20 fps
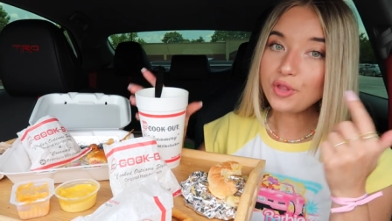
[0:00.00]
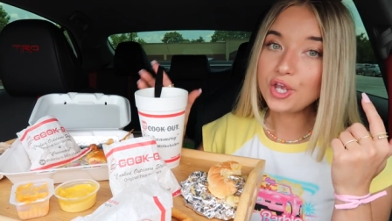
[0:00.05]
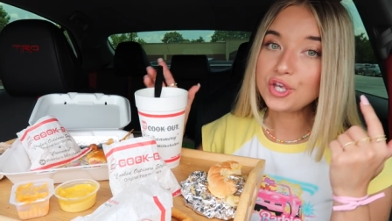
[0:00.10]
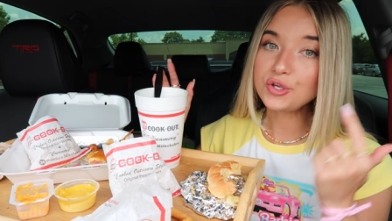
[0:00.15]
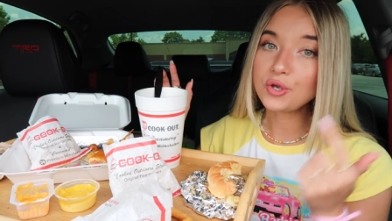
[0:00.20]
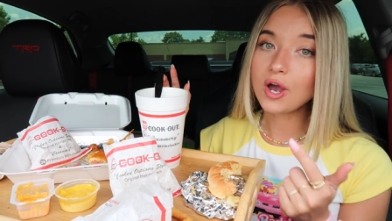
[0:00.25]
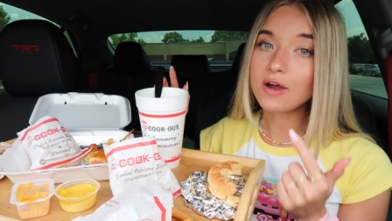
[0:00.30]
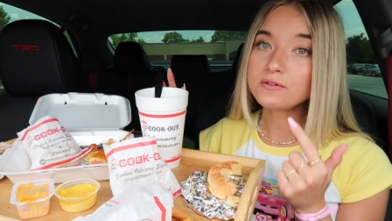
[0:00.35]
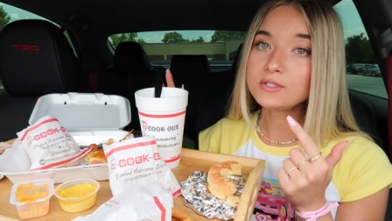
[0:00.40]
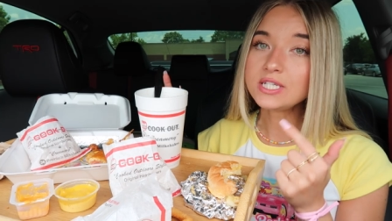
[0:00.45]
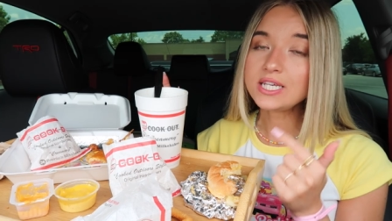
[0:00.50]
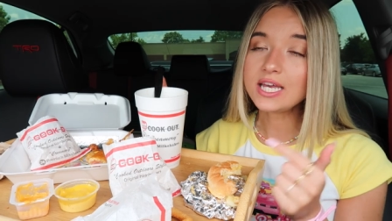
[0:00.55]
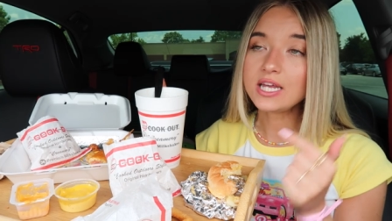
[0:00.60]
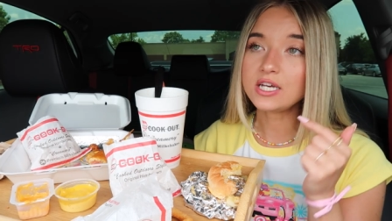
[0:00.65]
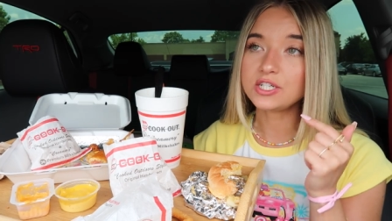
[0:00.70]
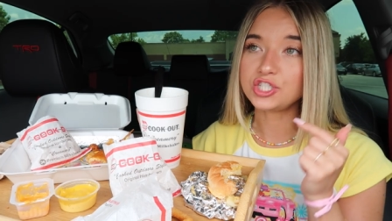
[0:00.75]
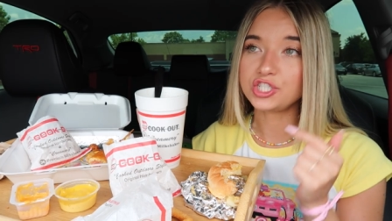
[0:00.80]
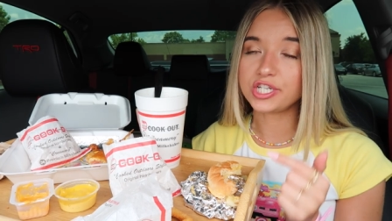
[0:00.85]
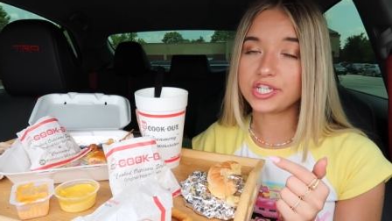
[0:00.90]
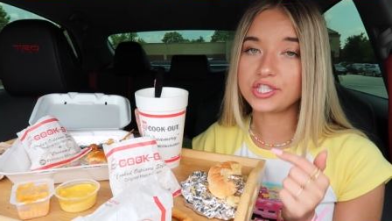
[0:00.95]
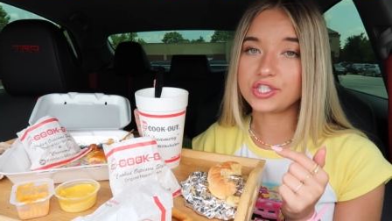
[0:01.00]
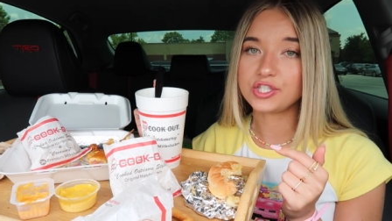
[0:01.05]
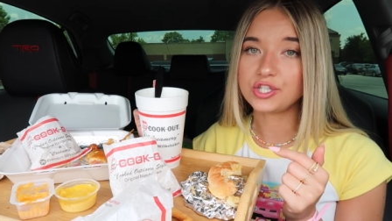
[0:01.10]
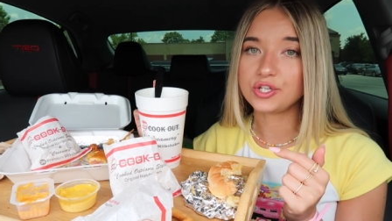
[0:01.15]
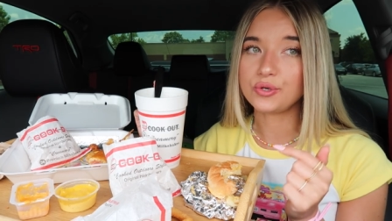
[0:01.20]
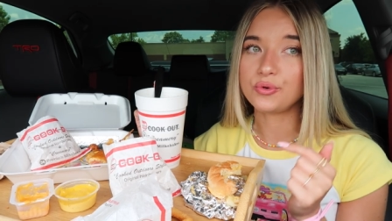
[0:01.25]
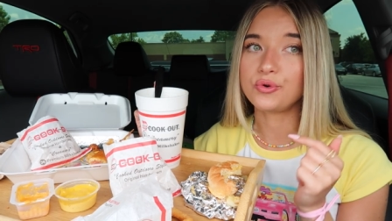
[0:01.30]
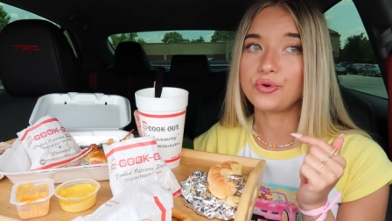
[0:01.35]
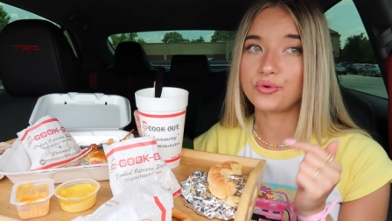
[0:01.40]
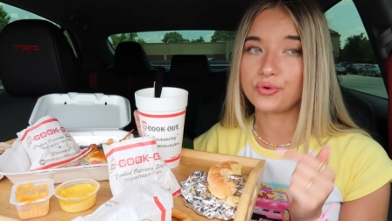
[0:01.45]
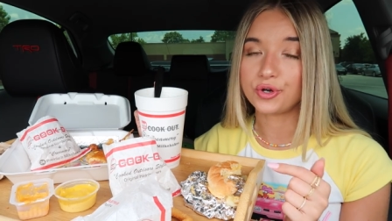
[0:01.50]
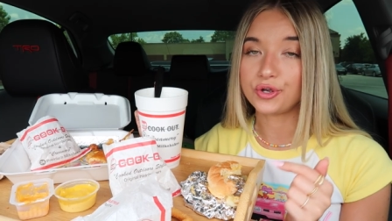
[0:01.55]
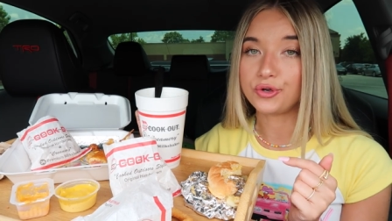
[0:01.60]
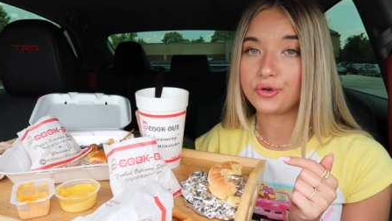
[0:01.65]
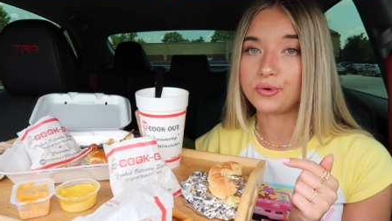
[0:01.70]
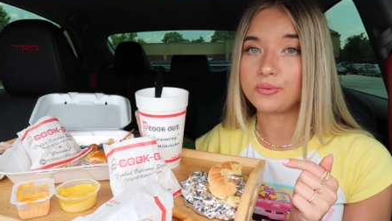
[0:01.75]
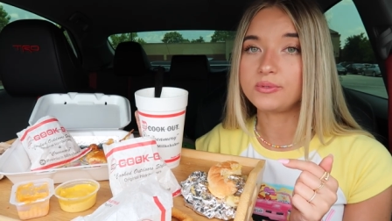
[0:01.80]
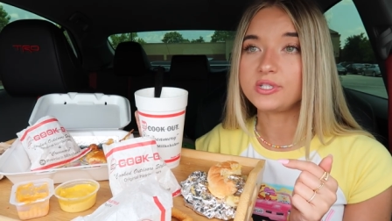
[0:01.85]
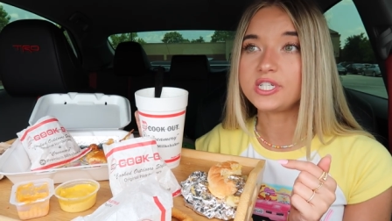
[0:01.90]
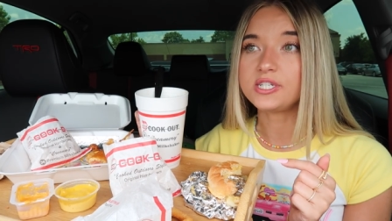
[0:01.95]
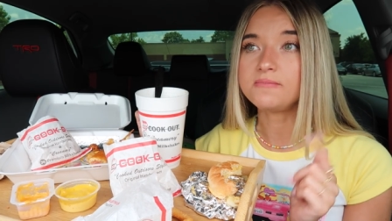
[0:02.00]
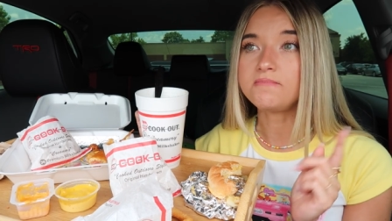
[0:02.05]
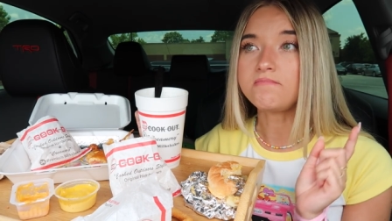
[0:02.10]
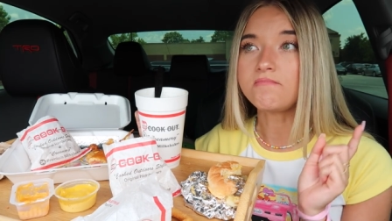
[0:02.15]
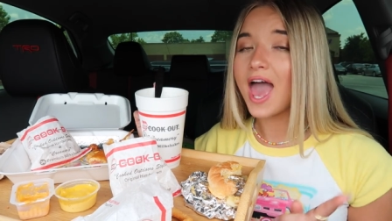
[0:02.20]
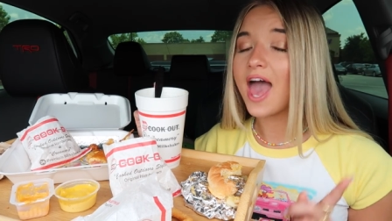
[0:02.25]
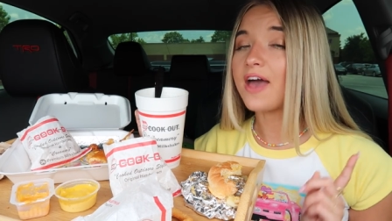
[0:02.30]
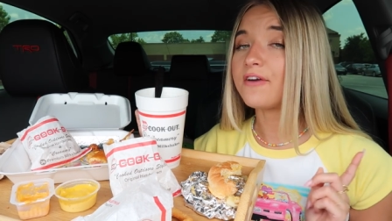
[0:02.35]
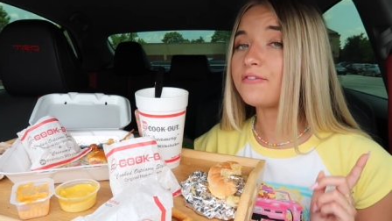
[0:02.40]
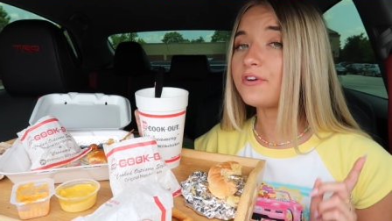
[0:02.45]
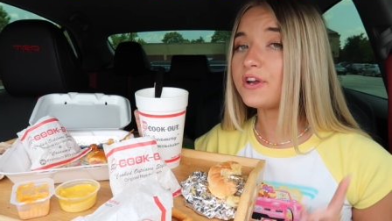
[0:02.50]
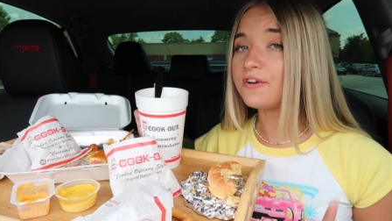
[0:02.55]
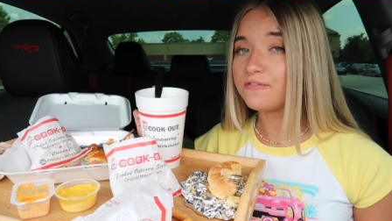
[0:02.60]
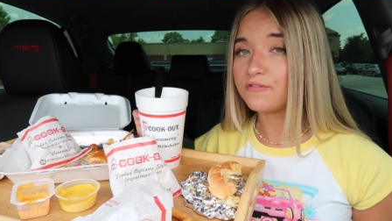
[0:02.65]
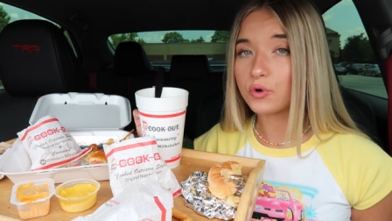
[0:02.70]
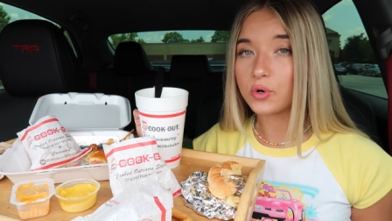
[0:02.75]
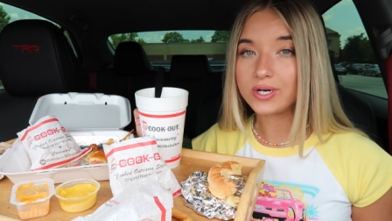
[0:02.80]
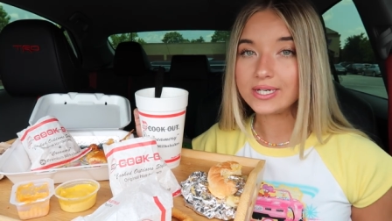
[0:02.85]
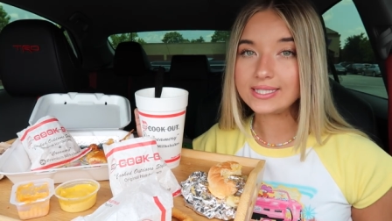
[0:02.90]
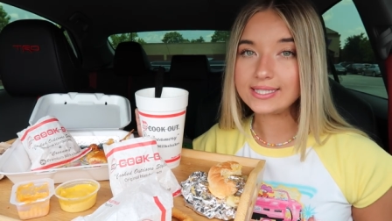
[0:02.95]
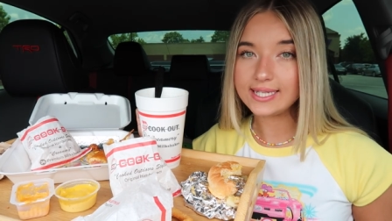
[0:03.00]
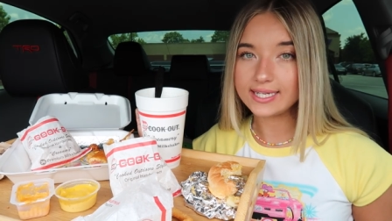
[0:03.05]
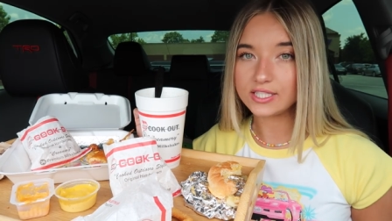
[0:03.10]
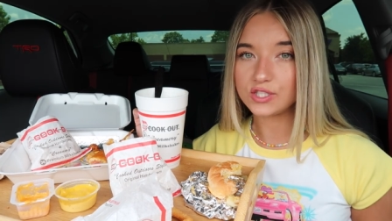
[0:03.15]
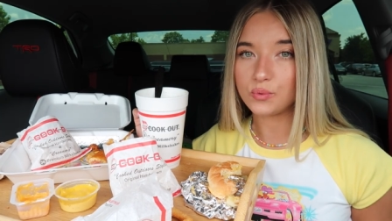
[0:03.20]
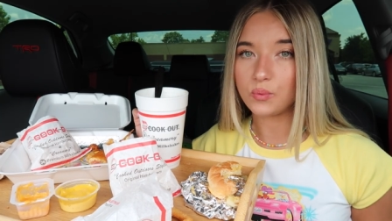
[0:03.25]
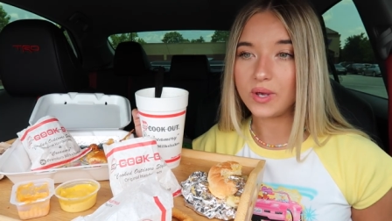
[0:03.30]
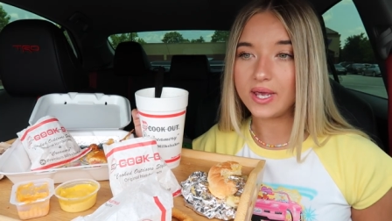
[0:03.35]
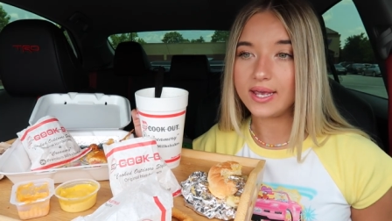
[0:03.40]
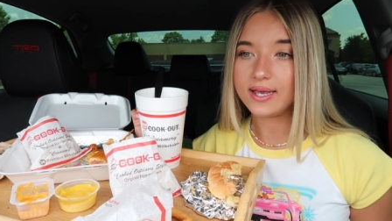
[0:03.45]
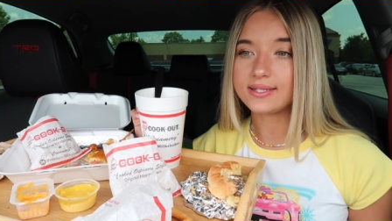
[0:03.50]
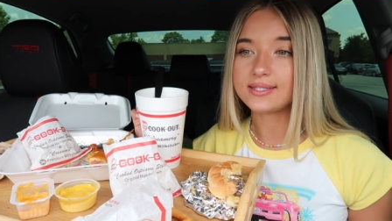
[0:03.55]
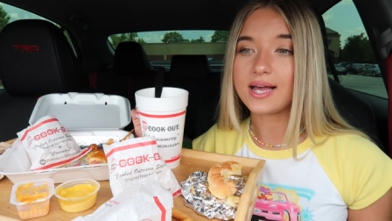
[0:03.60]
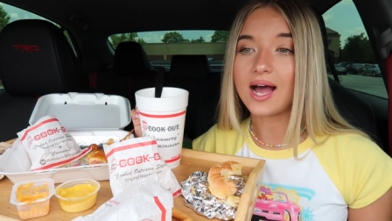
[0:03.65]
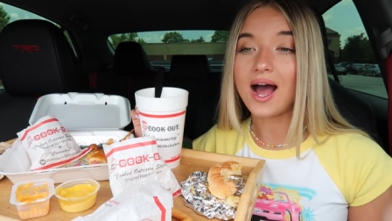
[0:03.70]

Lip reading: you have to get a Shih Tzu groomed every 4 to 6 weeks.